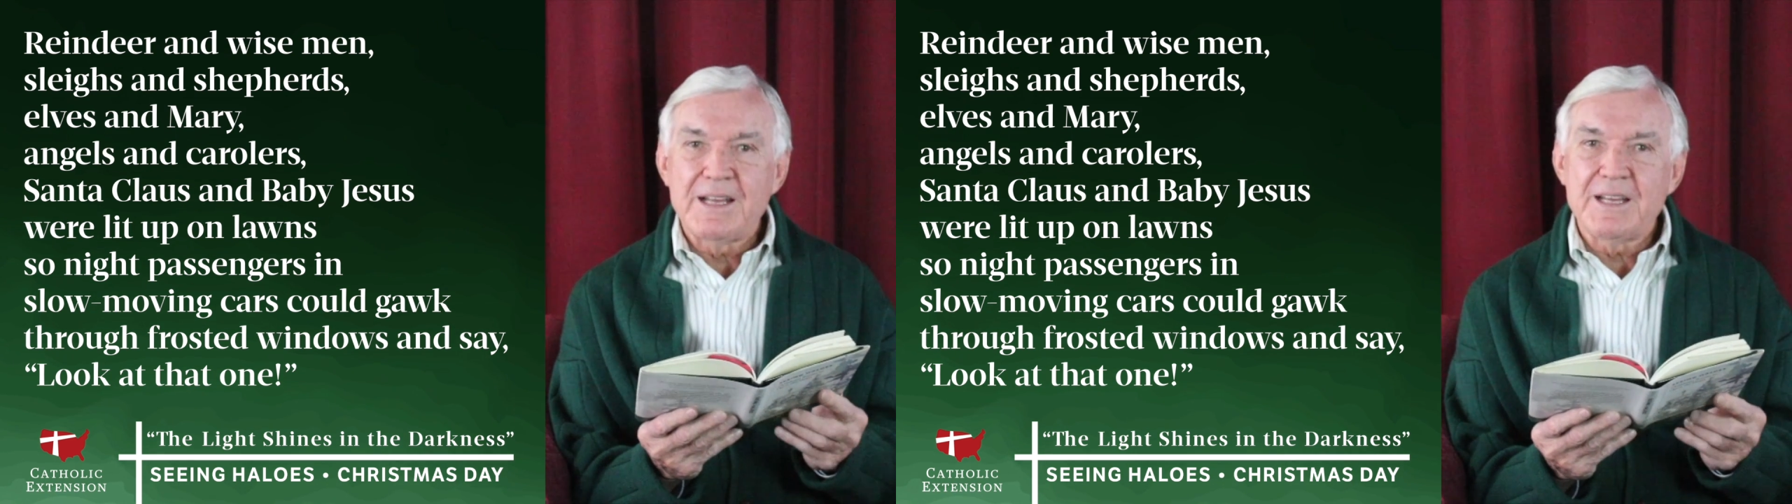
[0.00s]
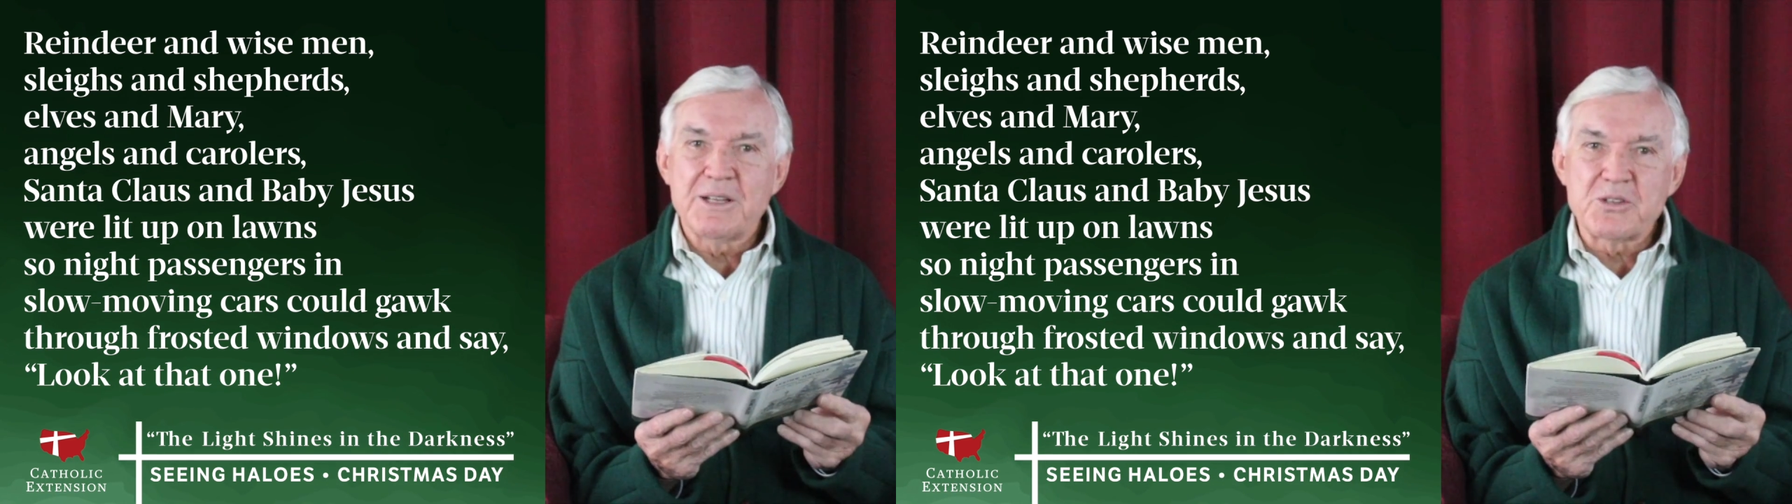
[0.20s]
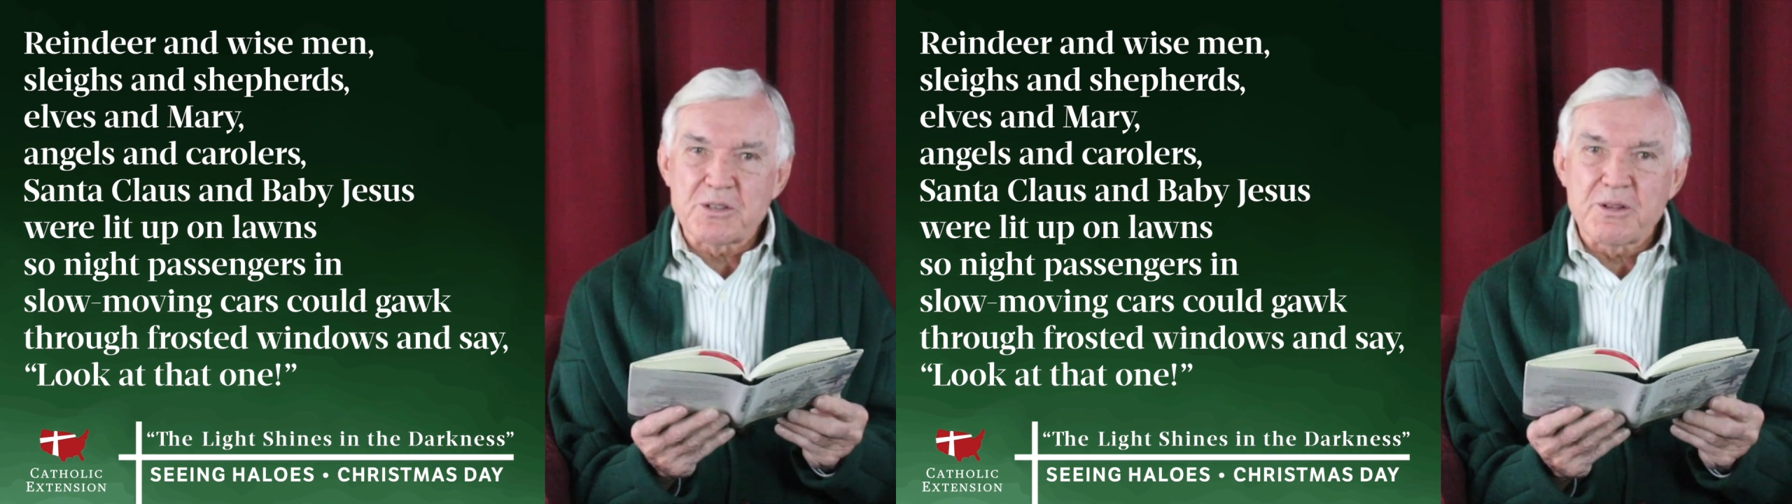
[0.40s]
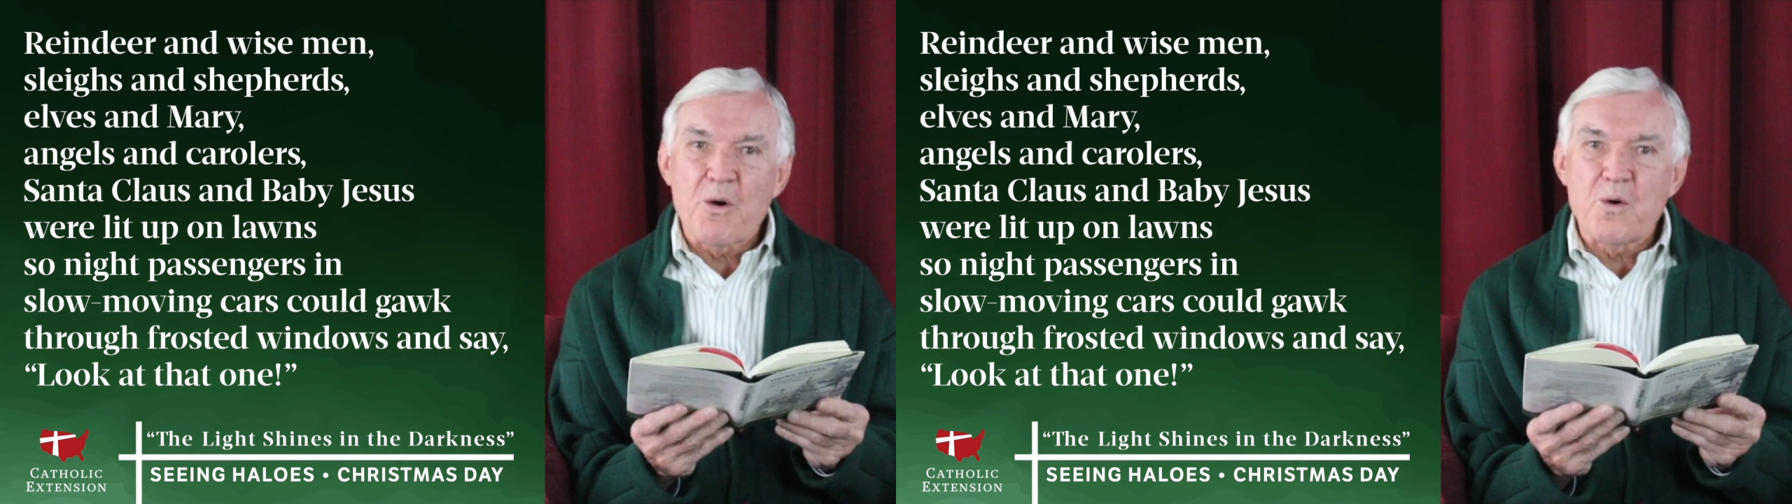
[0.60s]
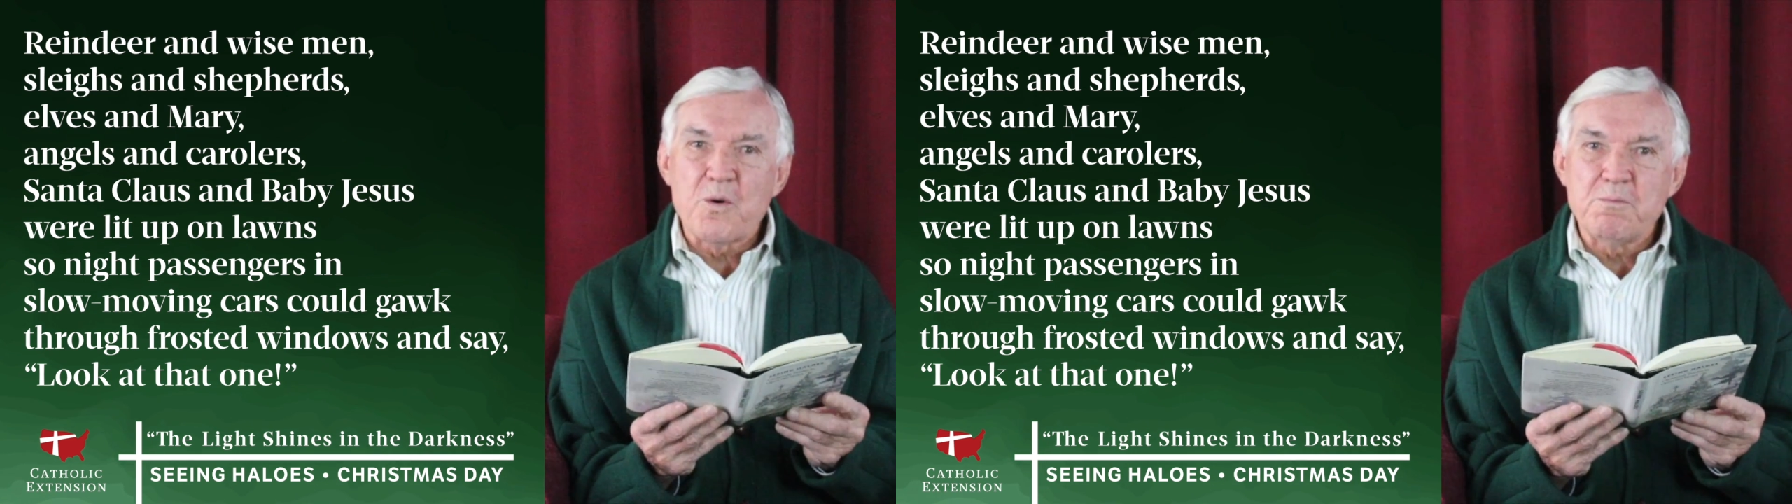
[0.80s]
in
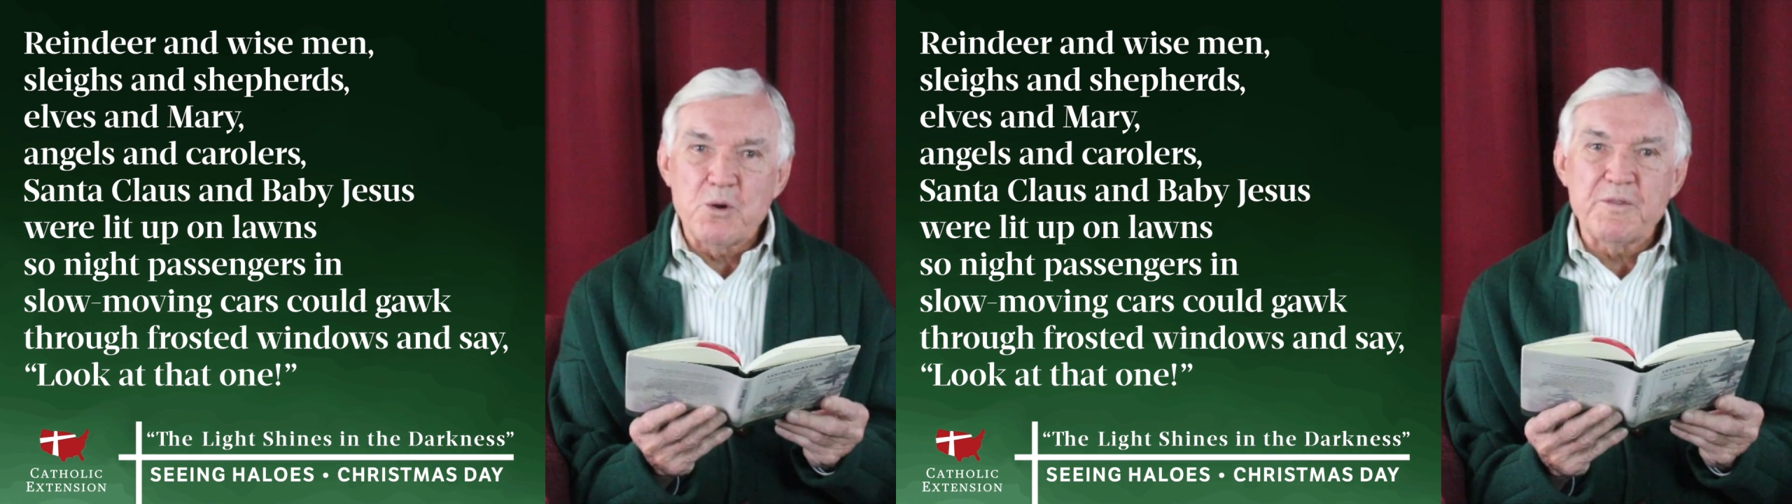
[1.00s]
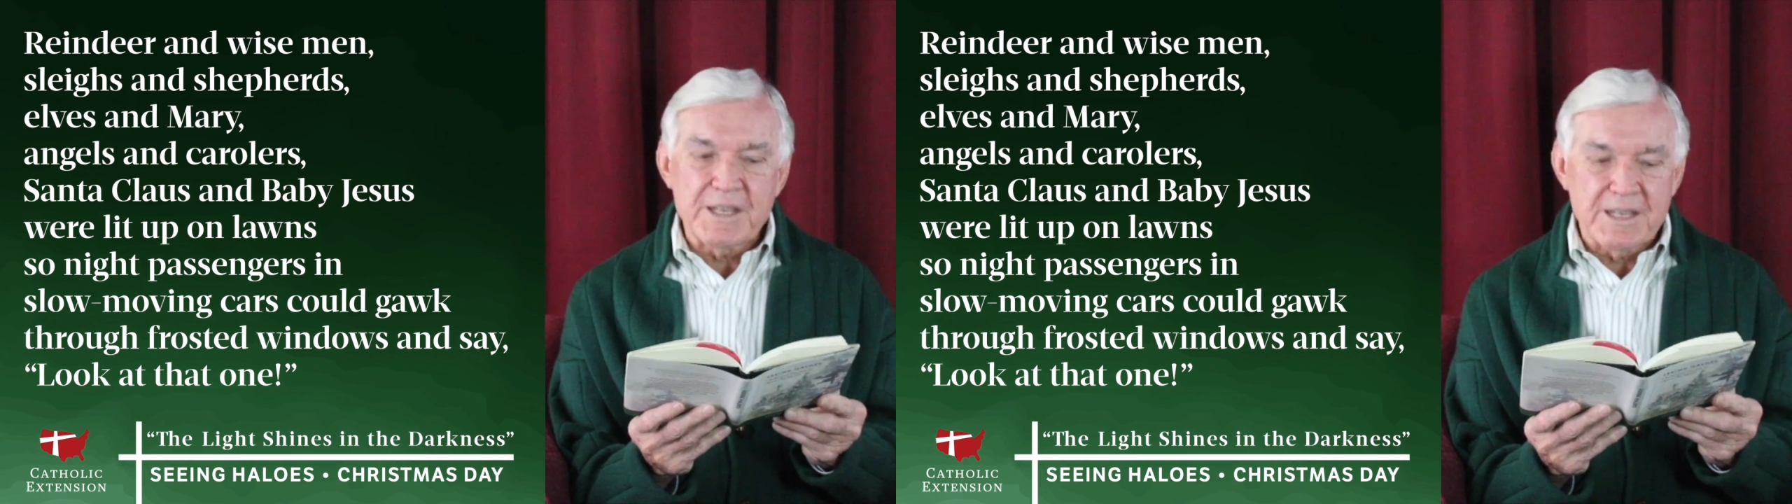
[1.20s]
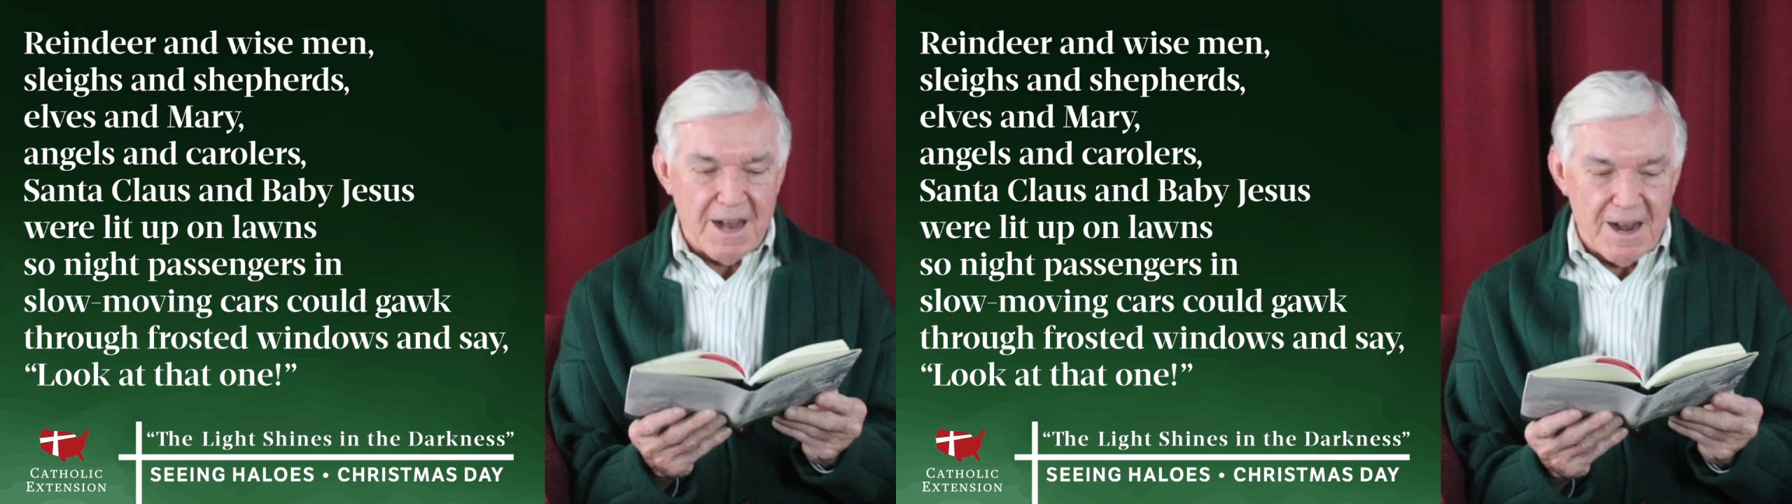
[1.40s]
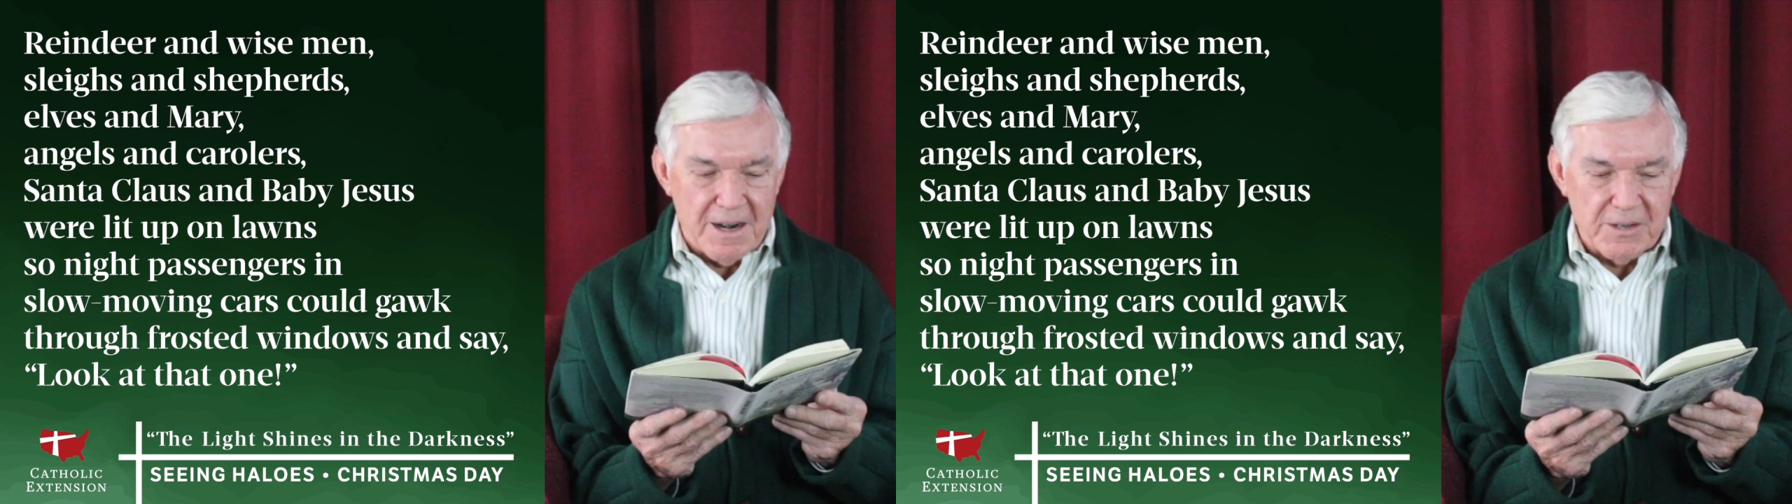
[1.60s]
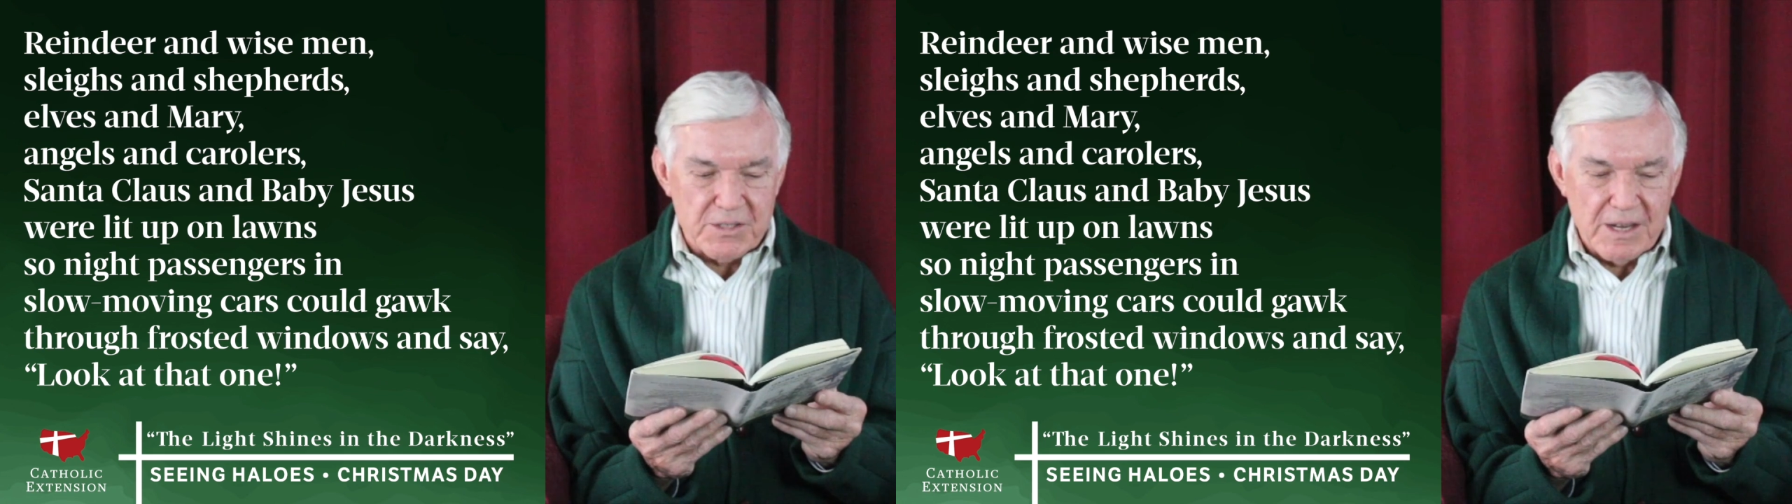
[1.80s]
slow-moving
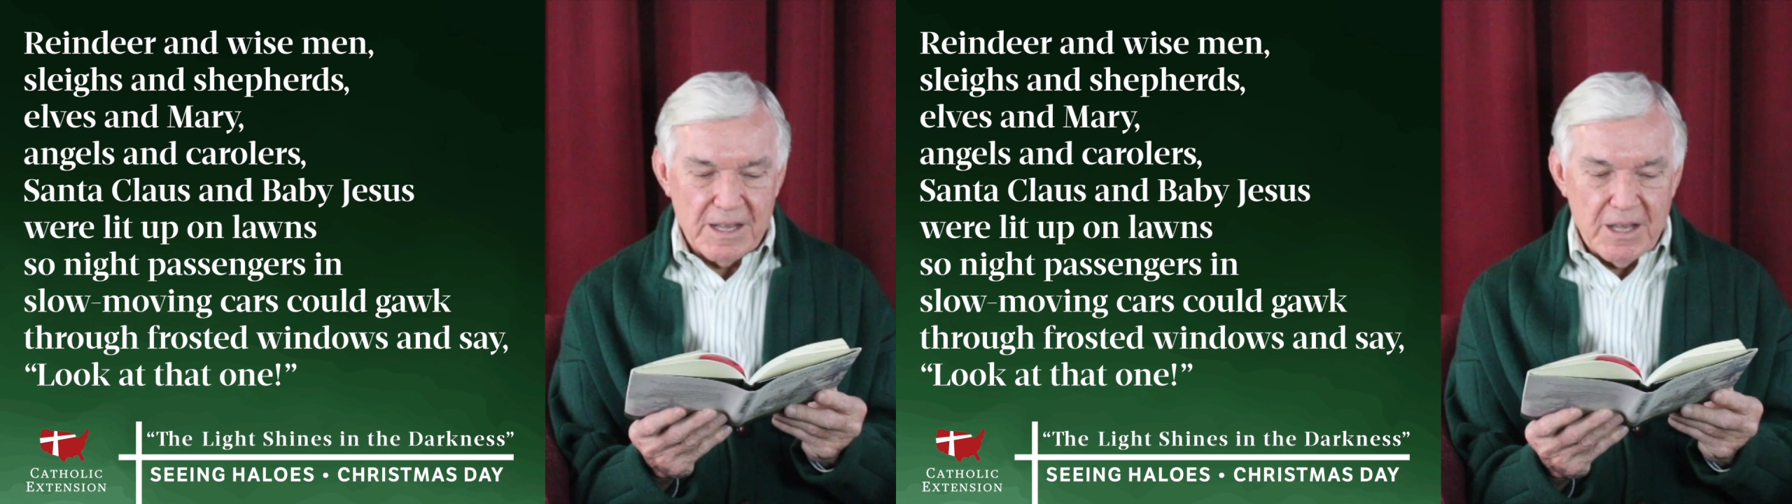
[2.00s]
cars